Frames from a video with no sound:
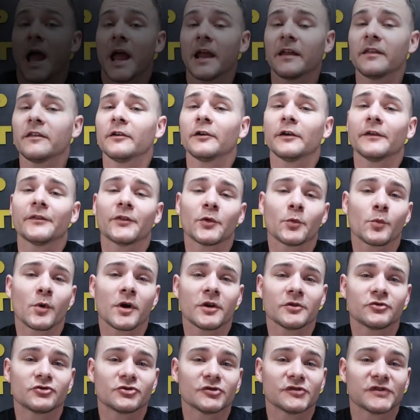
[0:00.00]
Hey there
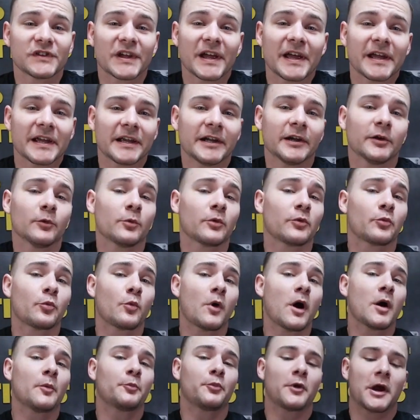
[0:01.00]
everyone, Josiah here with
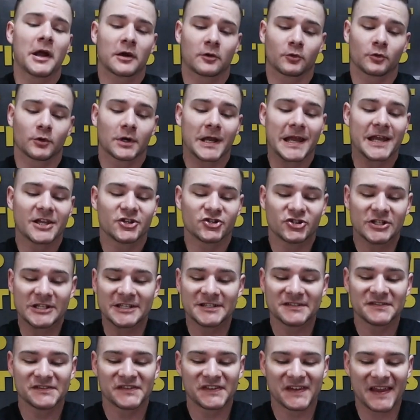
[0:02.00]
Womprat
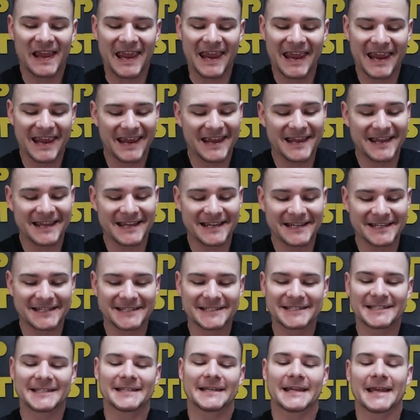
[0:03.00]
Creations,
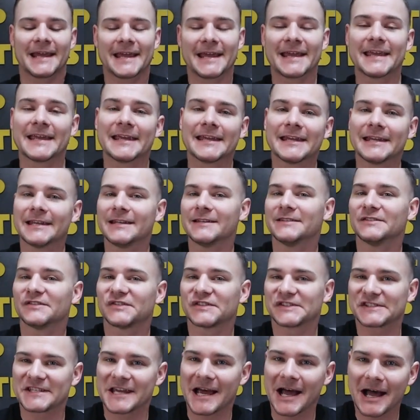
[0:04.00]
and it
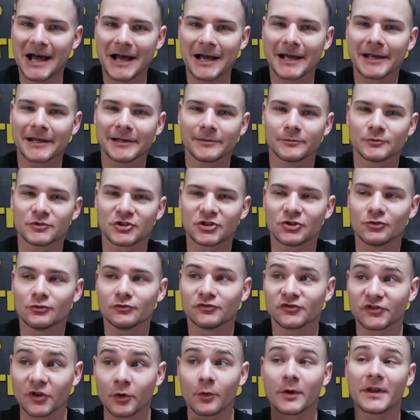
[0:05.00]
is time
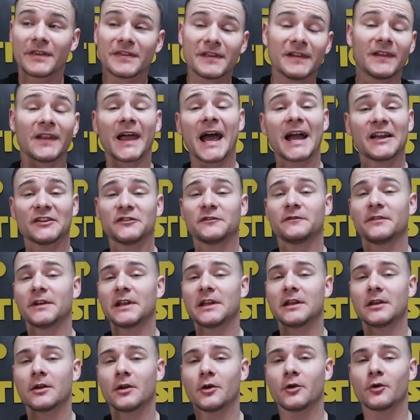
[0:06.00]
to, so in the last
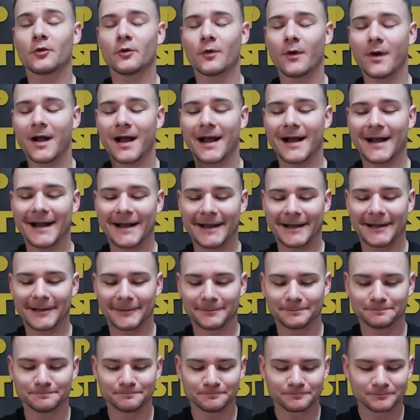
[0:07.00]
video,
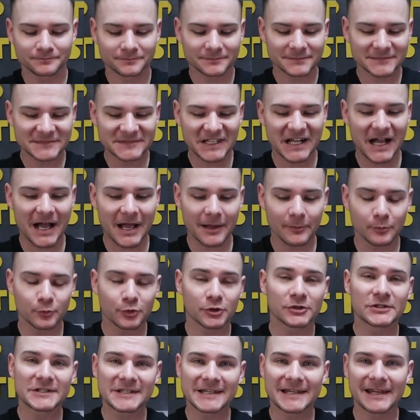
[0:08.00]
I
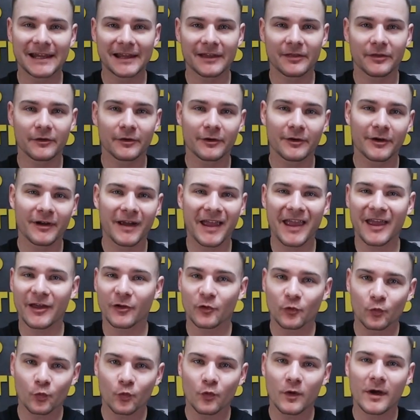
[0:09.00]
put together
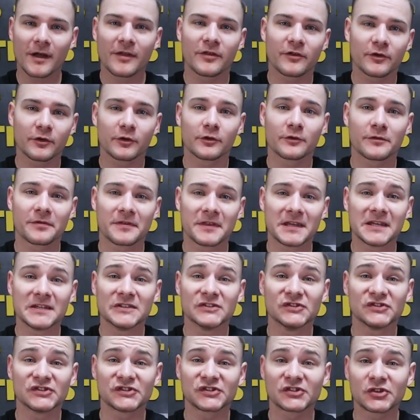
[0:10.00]
and weathered
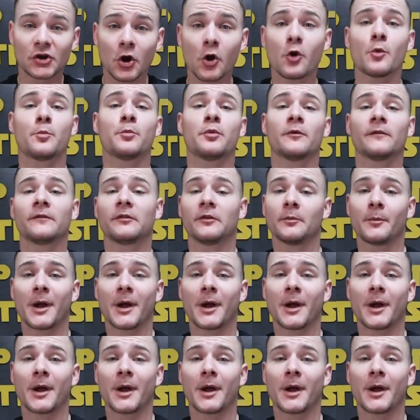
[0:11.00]
the scope for